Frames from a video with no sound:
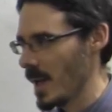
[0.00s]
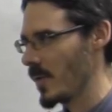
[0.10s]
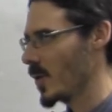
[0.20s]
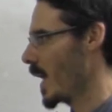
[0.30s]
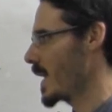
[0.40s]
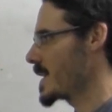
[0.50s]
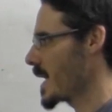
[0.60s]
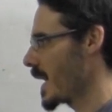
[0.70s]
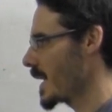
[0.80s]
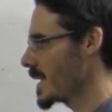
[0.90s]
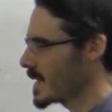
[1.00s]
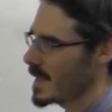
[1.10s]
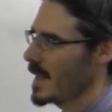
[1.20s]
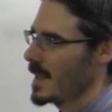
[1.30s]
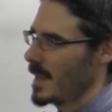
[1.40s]
If you had
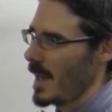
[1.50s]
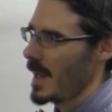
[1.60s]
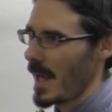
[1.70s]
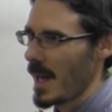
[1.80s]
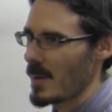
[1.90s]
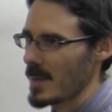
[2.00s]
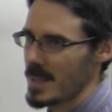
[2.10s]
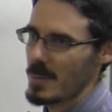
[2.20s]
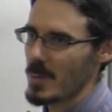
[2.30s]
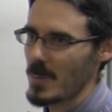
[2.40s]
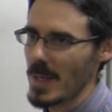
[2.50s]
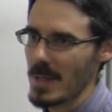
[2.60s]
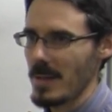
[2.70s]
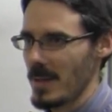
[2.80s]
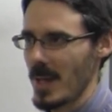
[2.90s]
days and hours, it would
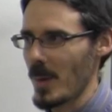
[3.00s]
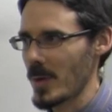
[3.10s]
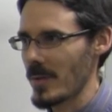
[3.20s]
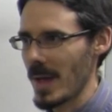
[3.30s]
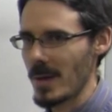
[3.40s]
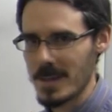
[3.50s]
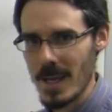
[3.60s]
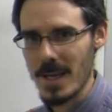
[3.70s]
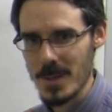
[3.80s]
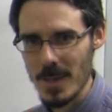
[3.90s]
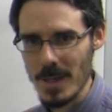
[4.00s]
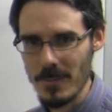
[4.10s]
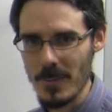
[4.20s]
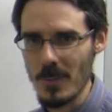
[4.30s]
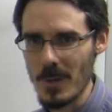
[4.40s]
be number of hours out of
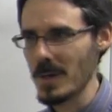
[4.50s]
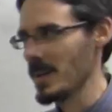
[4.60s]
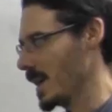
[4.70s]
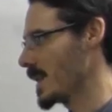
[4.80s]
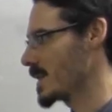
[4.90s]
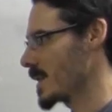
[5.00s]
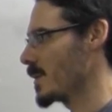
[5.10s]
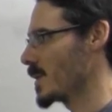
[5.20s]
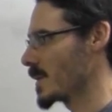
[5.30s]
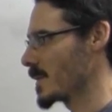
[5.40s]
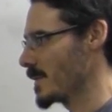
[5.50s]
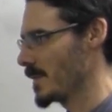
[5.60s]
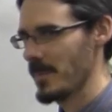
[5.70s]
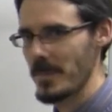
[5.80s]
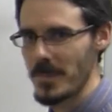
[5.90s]
24, and so